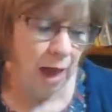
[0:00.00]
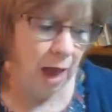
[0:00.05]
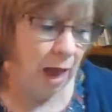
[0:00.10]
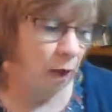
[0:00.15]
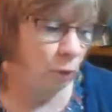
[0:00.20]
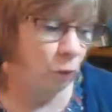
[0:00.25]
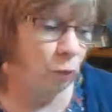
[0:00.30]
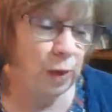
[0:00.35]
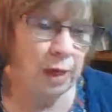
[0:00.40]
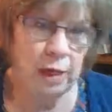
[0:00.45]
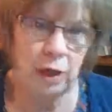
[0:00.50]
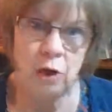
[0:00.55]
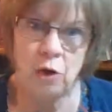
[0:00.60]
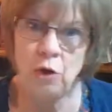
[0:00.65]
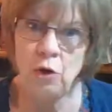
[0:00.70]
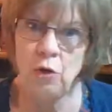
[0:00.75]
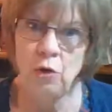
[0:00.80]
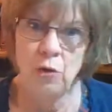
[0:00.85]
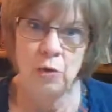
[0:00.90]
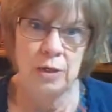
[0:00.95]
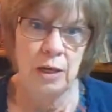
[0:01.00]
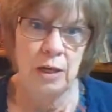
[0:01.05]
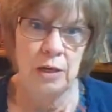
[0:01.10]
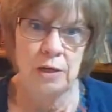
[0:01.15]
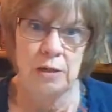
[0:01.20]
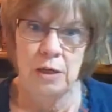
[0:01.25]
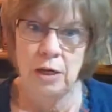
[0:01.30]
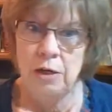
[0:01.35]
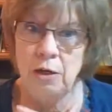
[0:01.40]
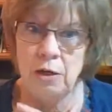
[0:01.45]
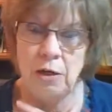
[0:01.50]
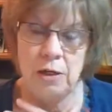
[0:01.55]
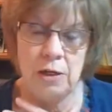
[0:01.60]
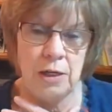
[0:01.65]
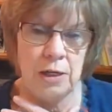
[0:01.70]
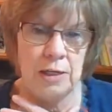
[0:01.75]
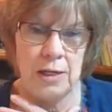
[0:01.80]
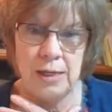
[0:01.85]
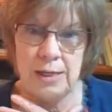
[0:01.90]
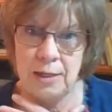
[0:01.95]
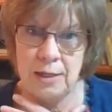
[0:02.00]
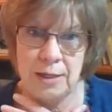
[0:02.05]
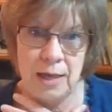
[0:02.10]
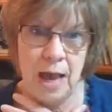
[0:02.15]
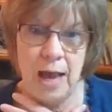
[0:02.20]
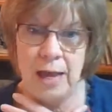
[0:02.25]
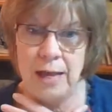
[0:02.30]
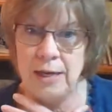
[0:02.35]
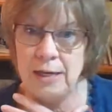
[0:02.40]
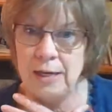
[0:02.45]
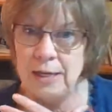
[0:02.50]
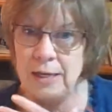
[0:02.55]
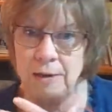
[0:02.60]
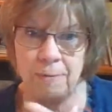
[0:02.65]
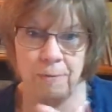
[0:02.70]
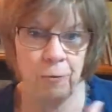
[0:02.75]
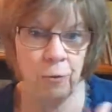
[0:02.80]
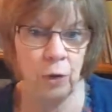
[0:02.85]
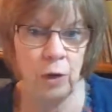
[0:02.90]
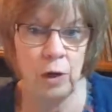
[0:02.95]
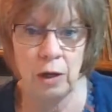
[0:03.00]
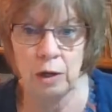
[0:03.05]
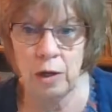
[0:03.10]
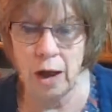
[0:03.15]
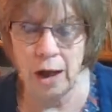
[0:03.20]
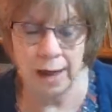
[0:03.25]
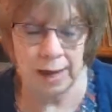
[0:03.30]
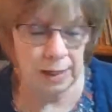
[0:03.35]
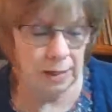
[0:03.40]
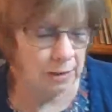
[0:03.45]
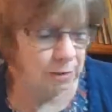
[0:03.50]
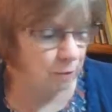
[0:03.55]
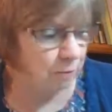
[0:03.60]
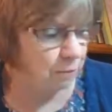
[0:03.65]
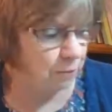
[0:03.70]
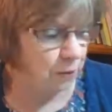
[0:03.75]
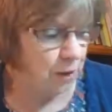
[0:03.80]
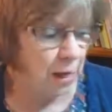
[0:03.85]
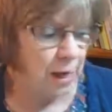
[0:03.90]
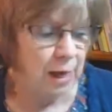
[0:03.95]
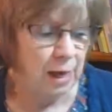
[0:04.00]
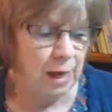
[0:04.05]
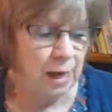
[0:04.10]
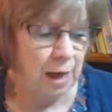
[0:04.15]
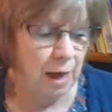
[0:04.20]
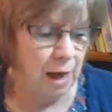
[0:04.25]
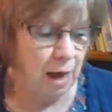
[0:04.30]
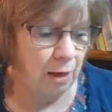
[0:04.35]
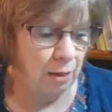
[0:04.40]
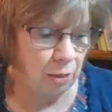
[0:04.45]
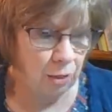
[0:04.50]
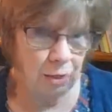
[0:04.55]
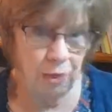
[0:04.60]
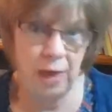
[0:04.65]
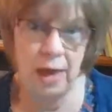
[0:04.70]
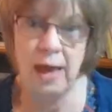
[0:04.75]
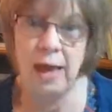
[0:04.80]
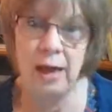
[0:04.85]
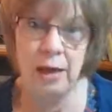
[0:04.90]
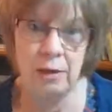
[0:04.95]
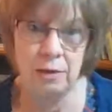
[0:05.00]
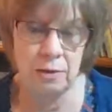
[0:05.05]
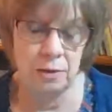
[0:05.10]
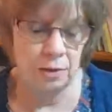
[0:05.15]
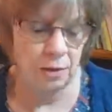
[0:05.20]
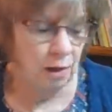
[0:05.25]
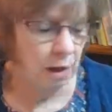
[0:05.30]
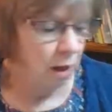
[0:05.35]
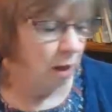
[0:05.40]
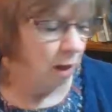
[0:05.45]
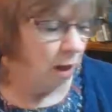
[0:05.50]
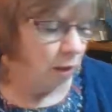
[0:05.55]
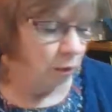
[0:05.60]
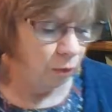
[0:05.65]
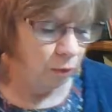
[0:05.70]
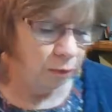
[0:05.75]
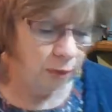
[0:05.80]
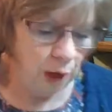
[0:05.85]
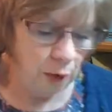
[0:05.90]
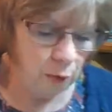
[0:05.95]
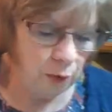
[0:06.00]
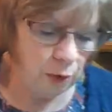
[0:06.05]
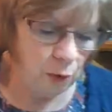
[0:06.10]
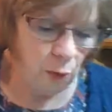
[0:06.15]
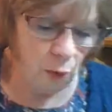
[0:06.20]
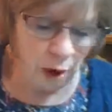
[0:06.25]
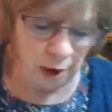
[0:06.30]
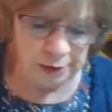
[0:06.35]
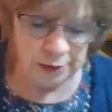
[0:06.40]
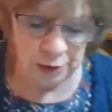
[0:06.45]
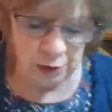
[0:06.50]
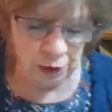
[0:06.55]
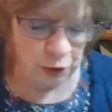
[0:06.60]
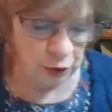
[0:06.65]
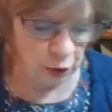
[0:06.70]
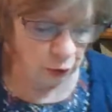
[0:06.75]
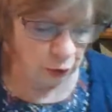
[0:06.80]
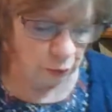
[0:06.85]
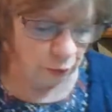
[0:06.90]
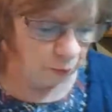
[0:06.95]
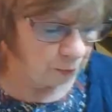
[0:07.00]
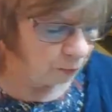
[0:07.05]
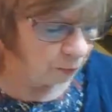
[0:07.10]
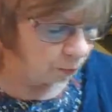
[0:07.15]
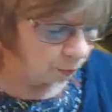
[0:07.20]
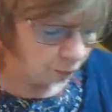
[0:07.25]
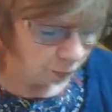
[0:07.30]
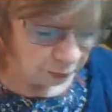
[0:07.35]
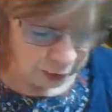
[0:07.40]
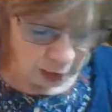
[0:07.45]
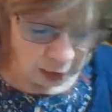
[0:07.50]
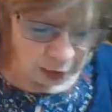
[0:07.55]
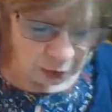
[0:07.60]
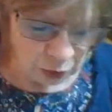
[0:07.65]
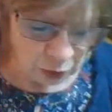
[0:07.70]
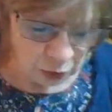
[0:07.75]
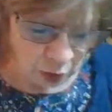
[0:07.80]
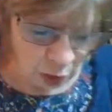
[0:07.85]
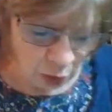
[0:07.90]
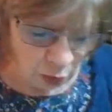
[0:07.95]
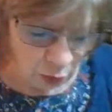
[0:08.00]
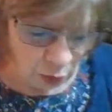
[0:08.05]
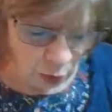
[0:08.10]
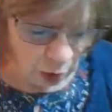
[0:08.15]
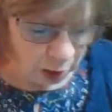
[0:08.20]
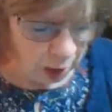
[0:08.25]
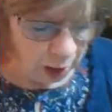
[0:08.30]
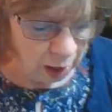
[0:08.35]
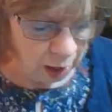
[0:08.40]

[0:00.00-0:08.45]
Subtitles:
and we can use it to say different kinds of things that we want to do. So